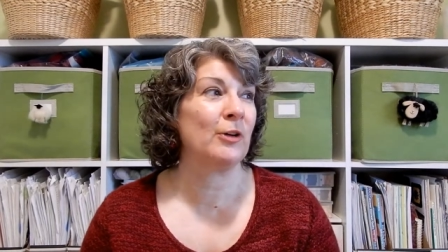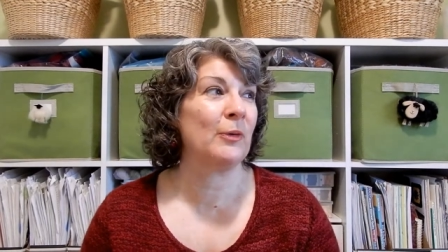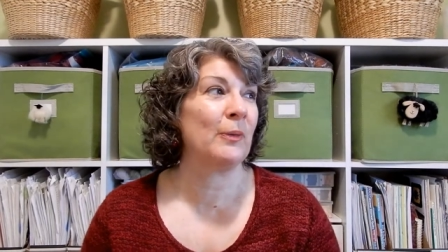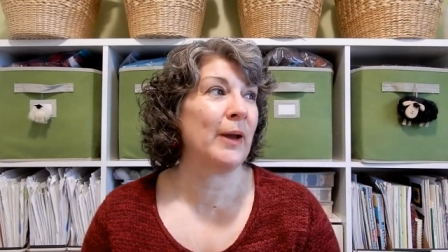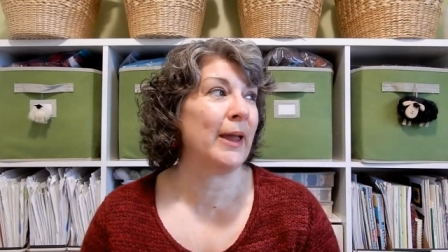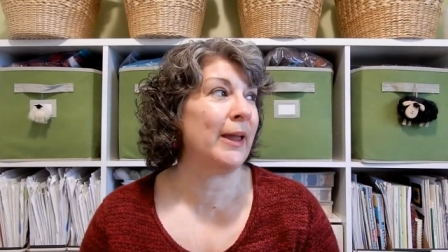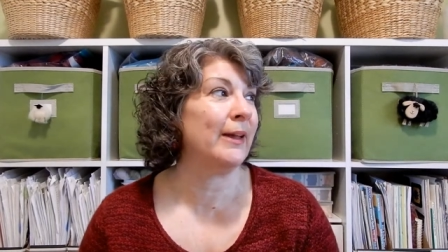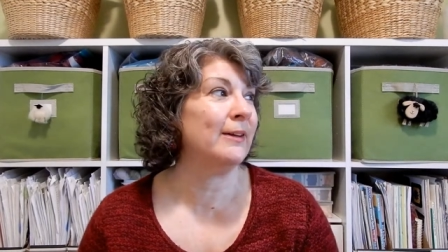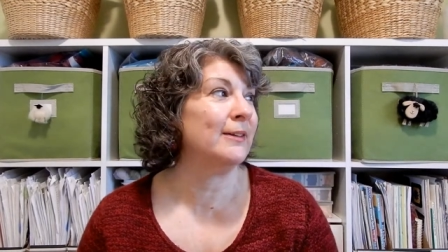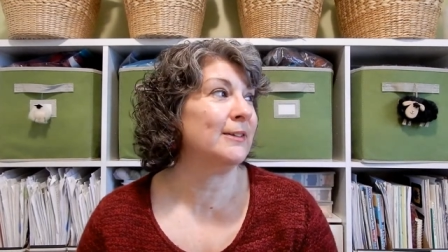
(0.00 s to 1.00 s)

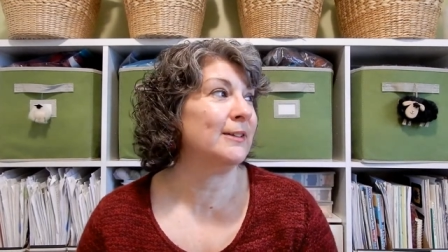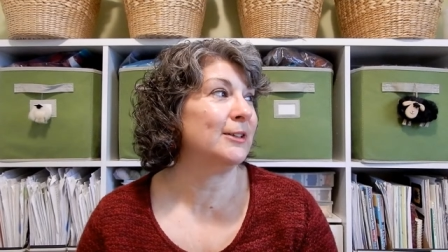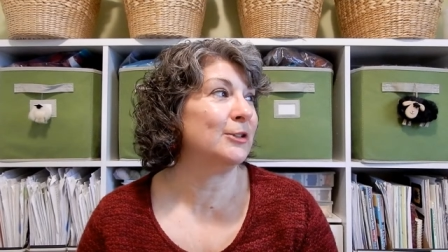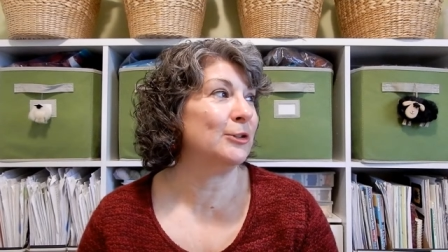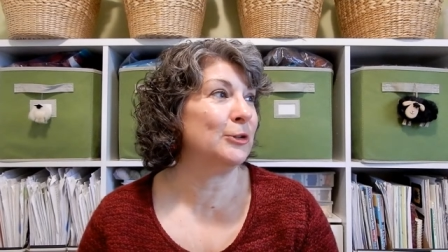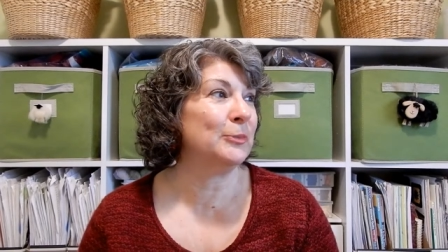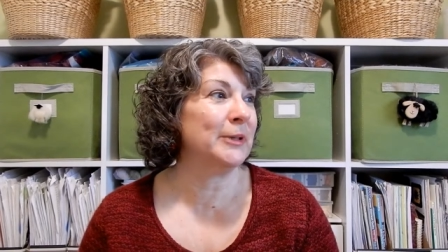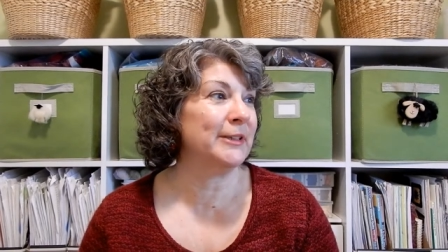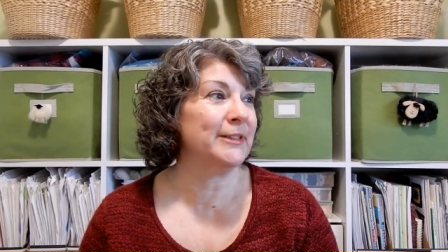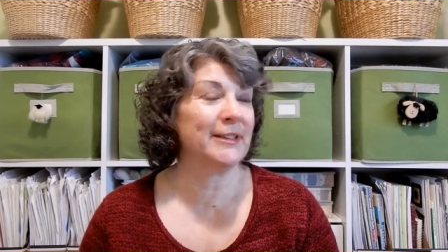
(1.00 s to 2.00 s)
gray,
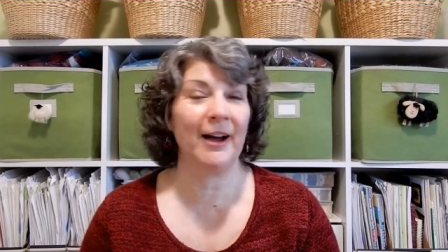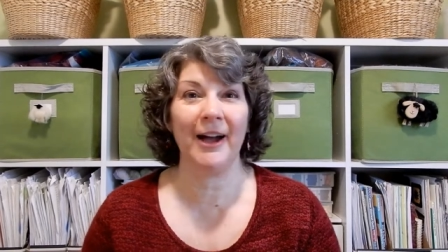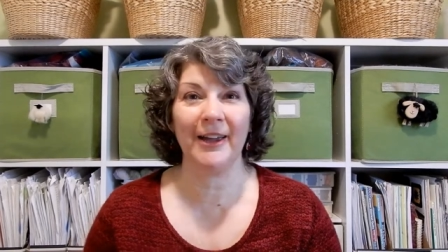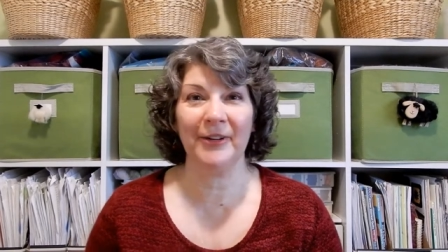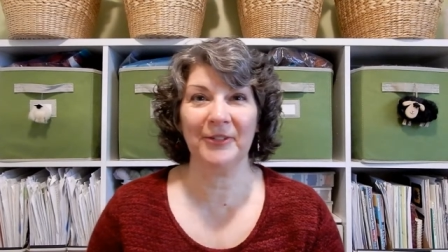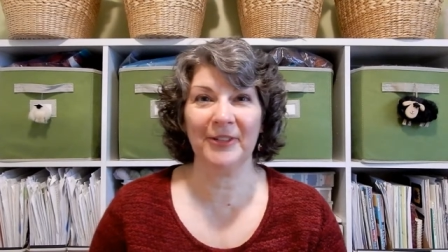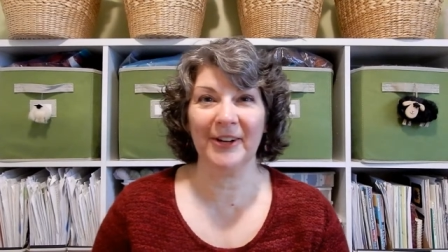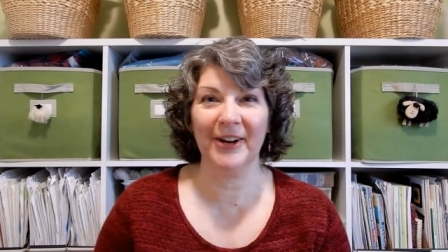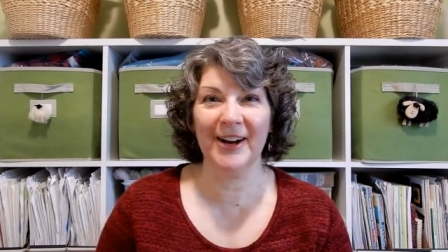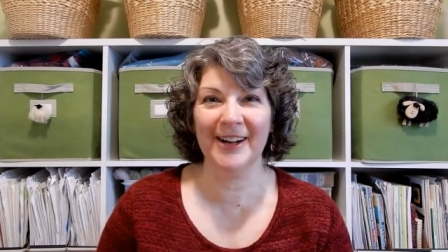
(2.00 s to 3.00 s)
gloomy sky out
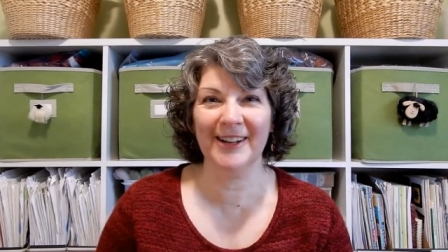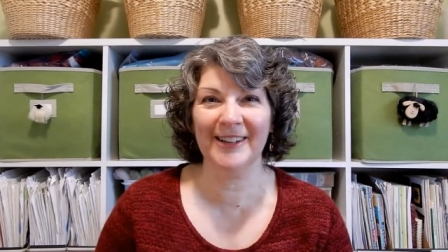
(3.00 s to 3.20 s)
there.